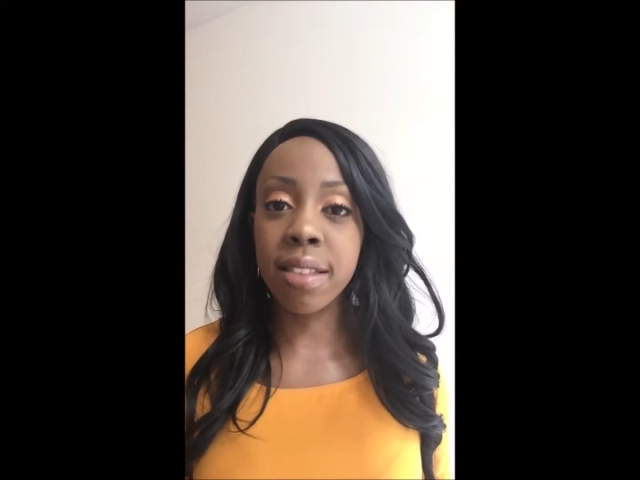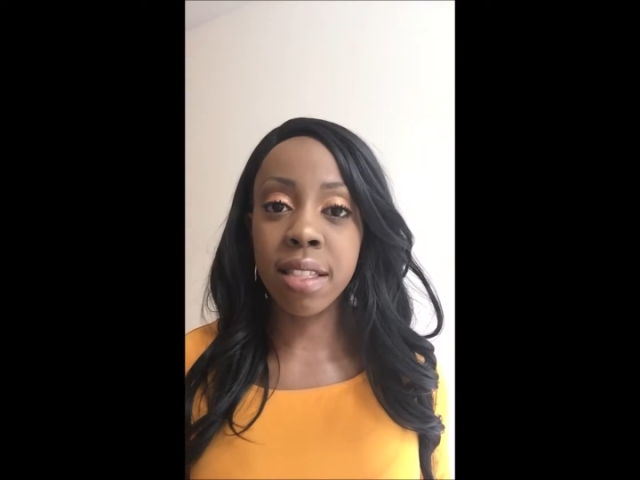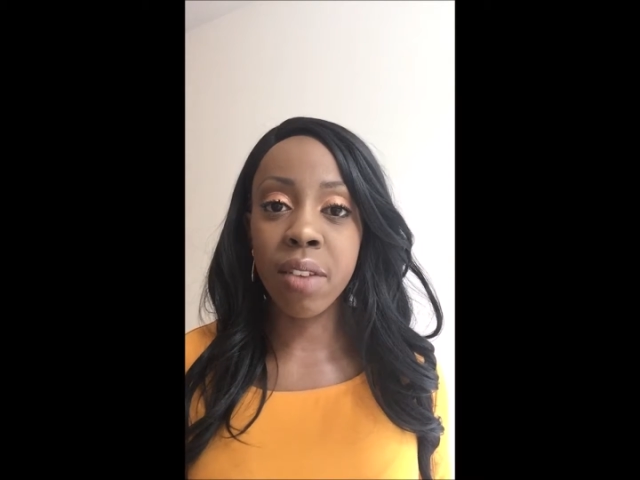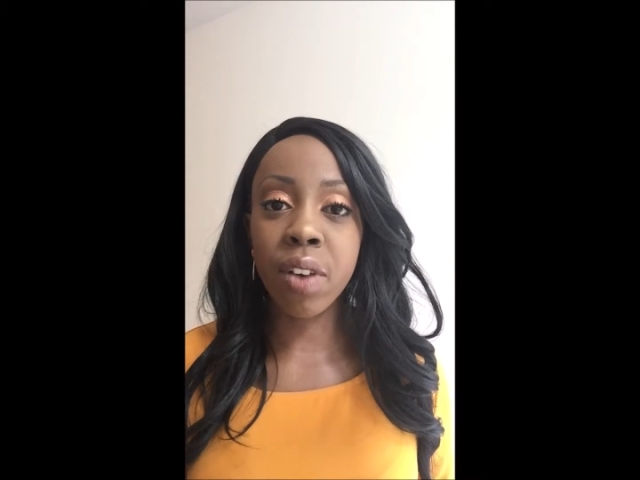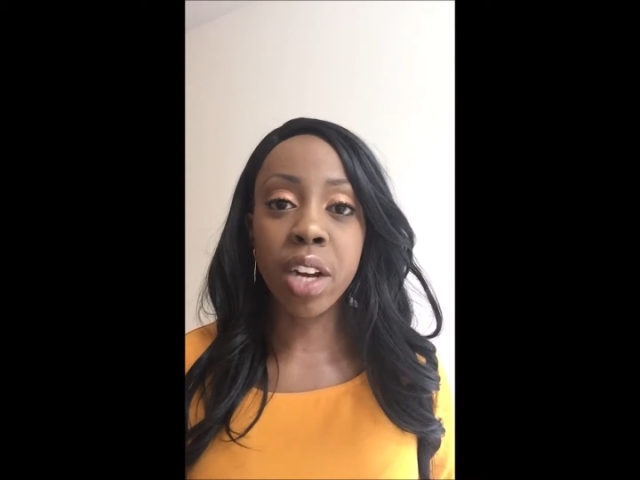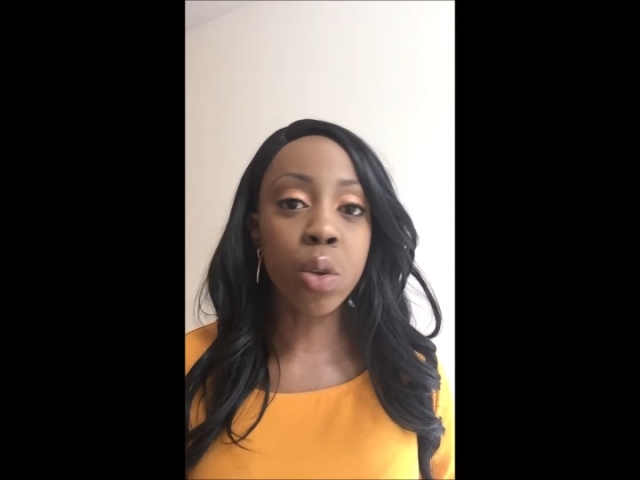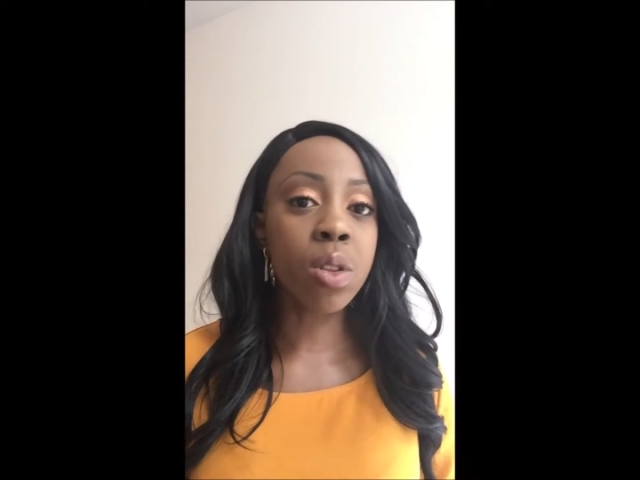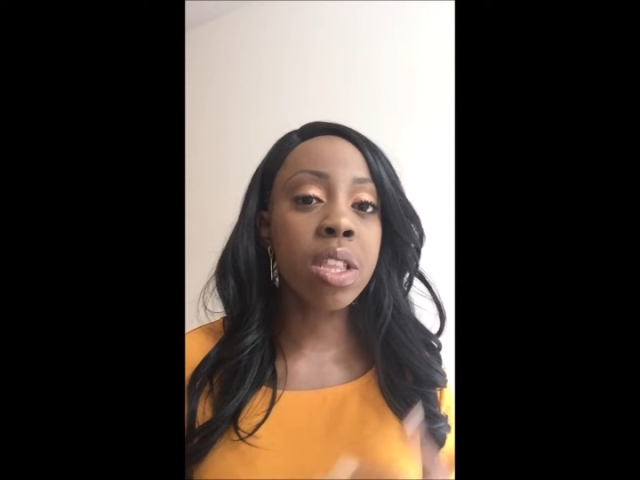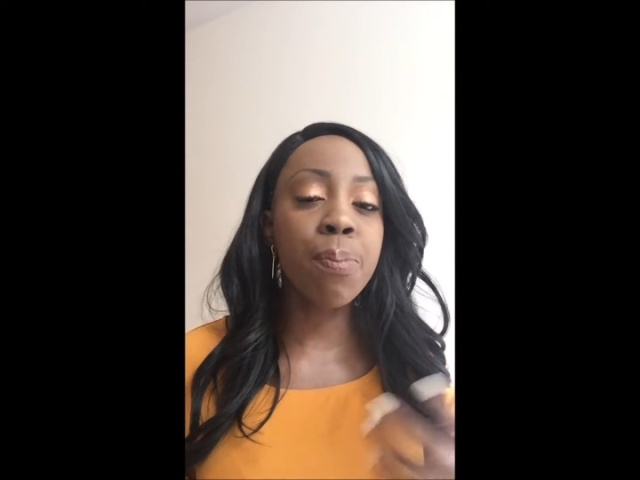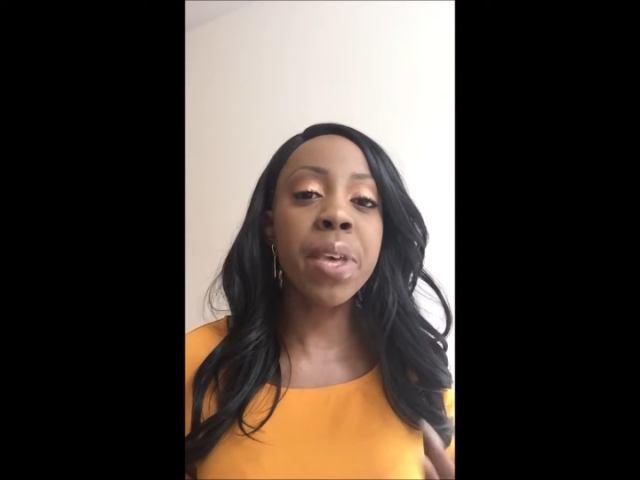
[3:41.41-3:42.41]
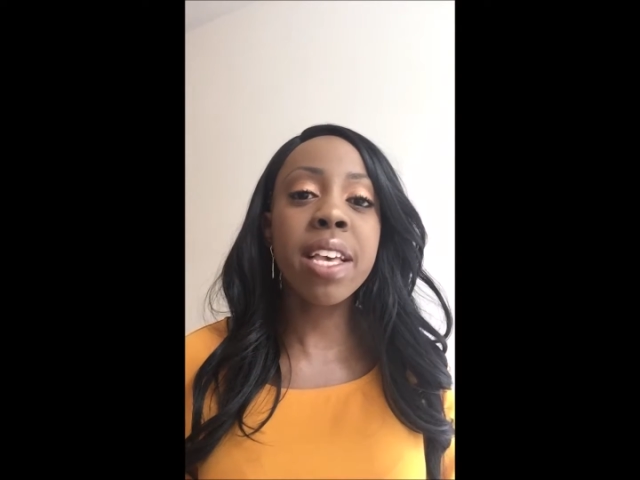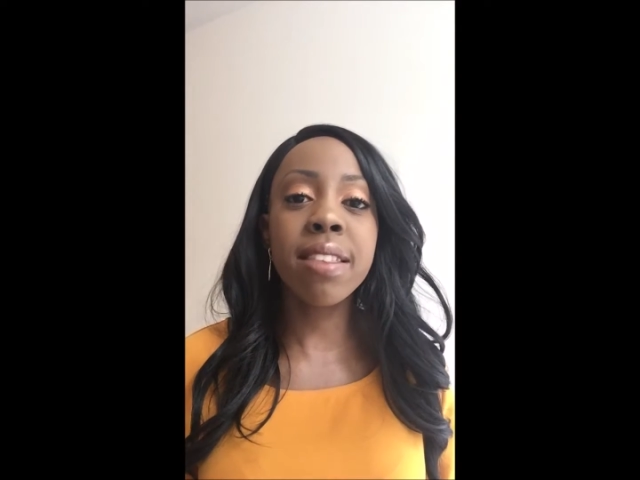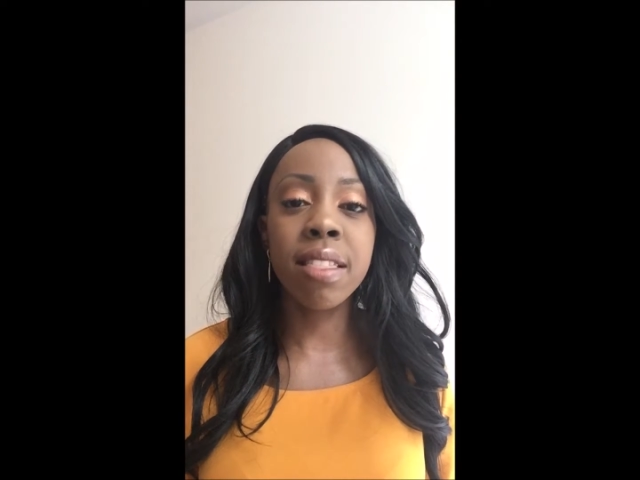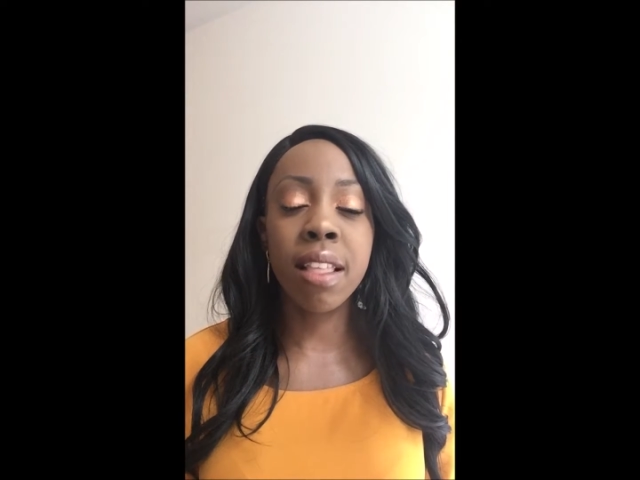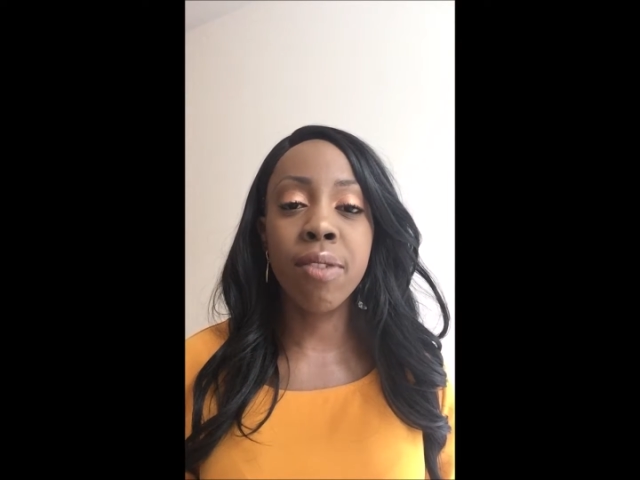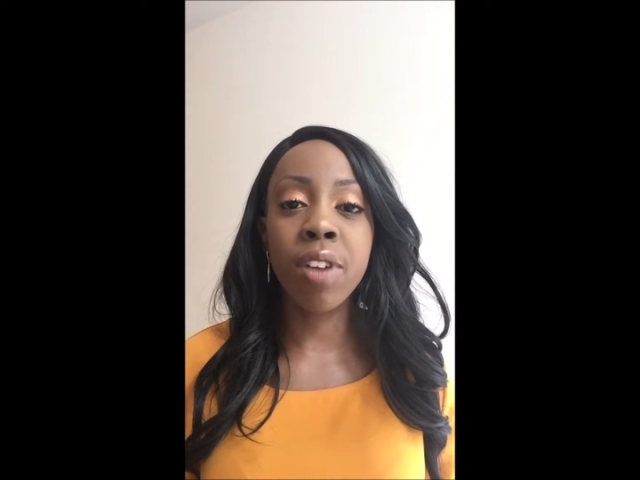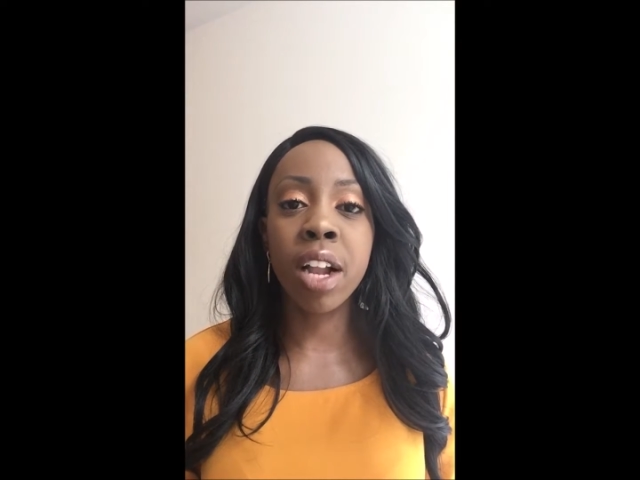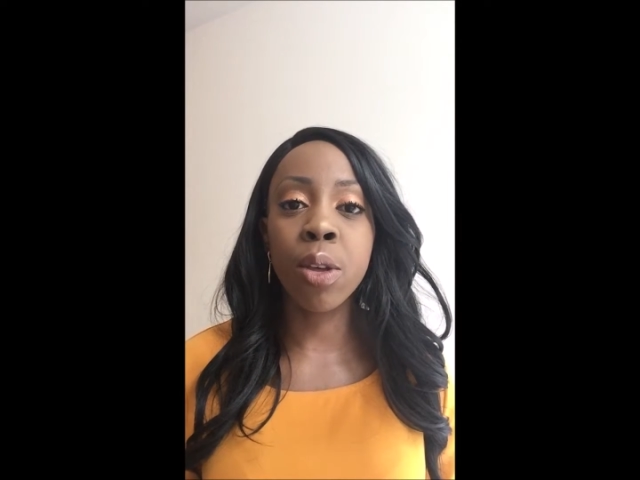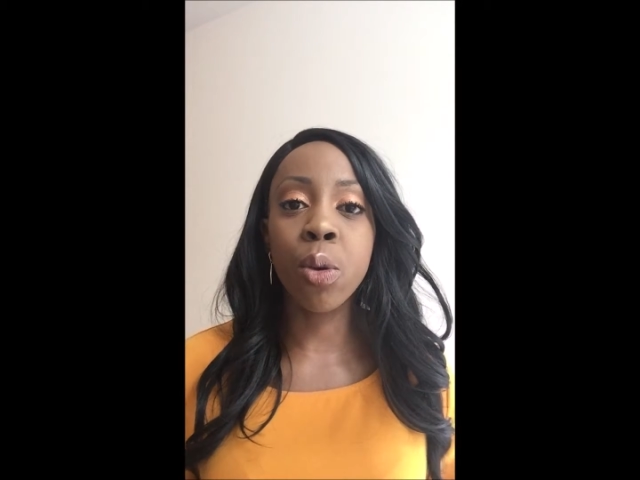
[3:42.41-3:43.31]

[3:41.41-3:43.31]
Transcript: in their value, who speaks in their value,